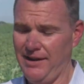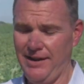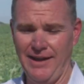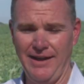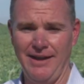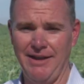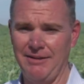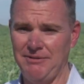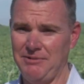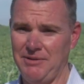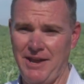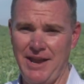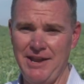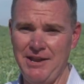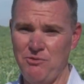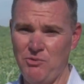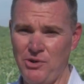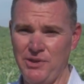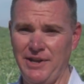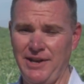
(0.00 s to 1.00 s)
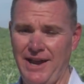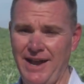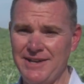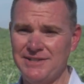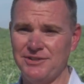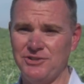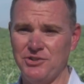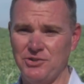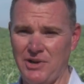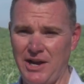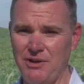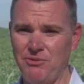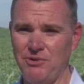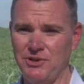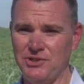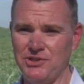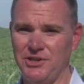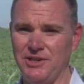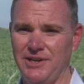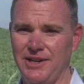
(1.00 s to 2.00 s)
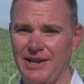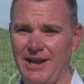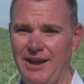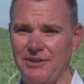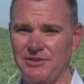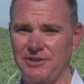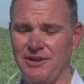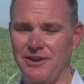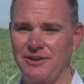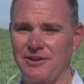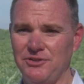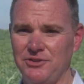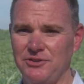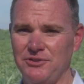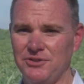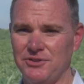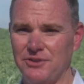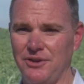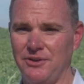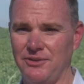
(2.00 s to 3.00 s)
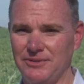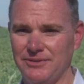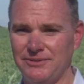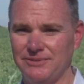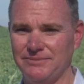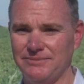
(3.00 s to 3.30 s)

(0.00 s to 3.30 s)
and anyone that hasn't tried one should get out there and do so.